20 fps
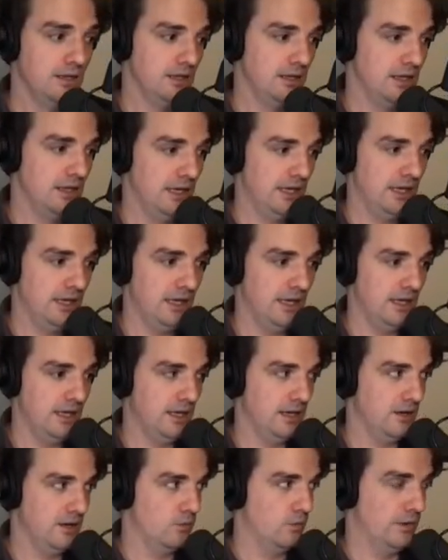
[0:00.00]

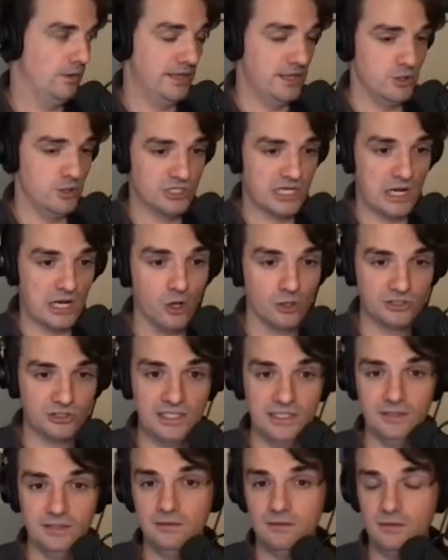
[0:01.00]
uh, when the user logged
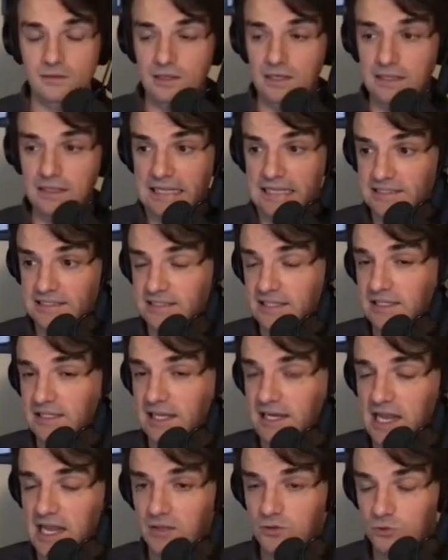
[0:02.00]
in, uh, that's the
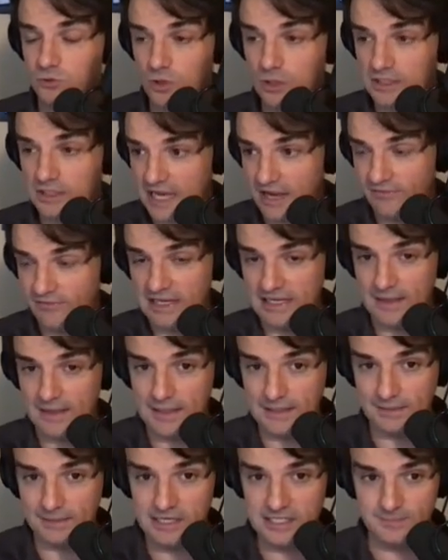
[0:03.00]
tenant. You can have like a
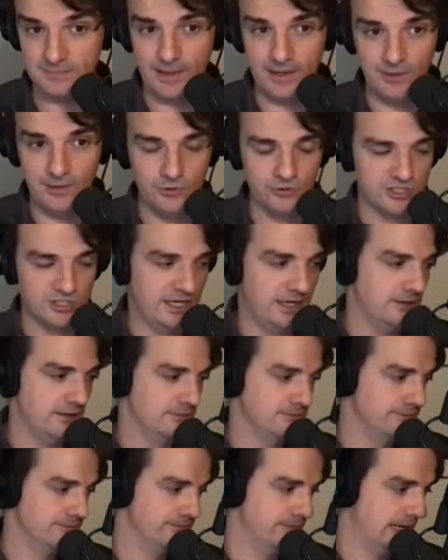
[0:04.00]
database per
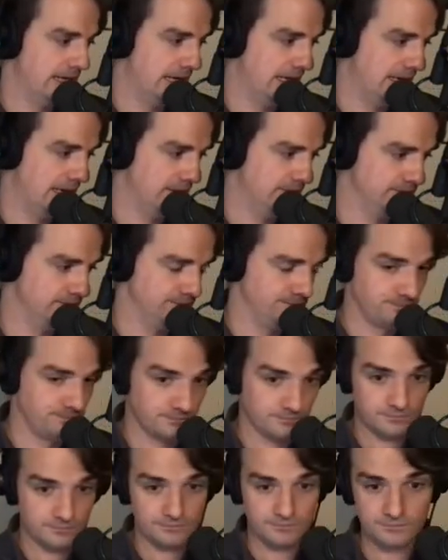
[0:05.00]
user, and
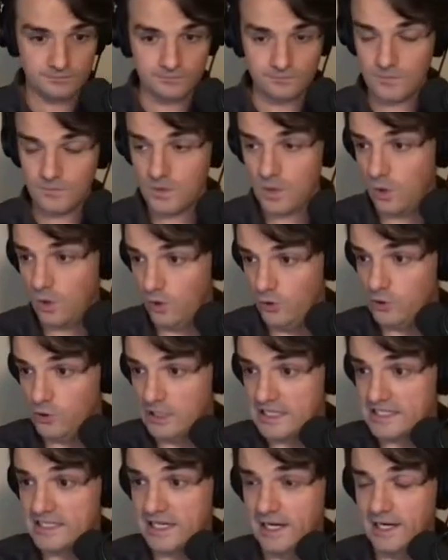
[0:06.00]
or you
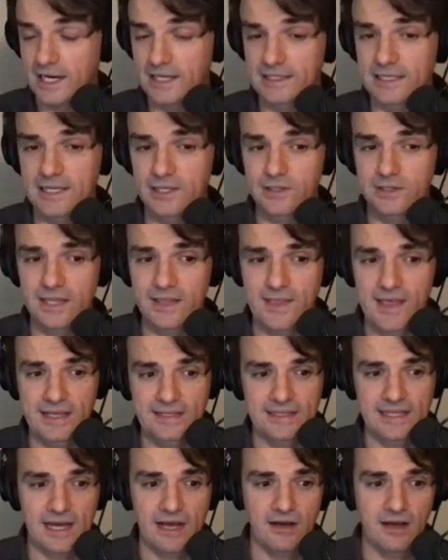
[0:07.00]
can segregate the, the
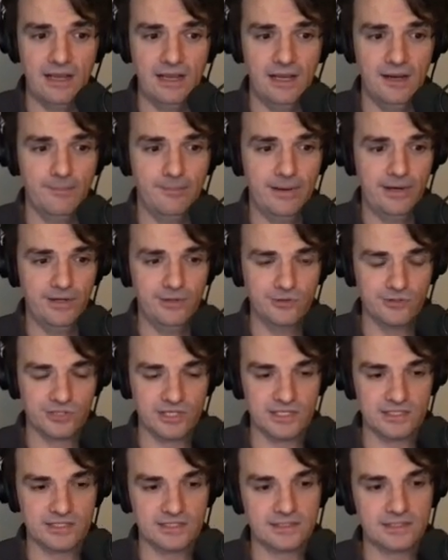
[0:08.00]
data uh, per
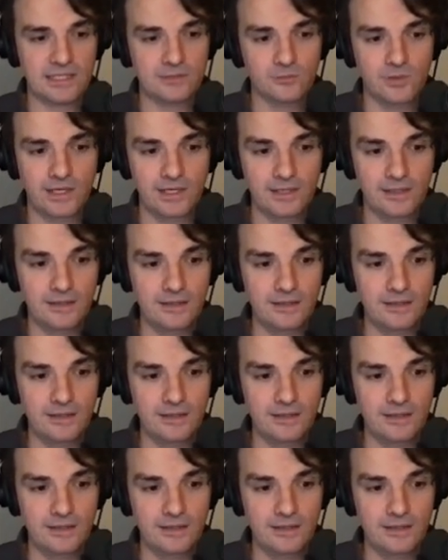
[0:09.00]
users that way.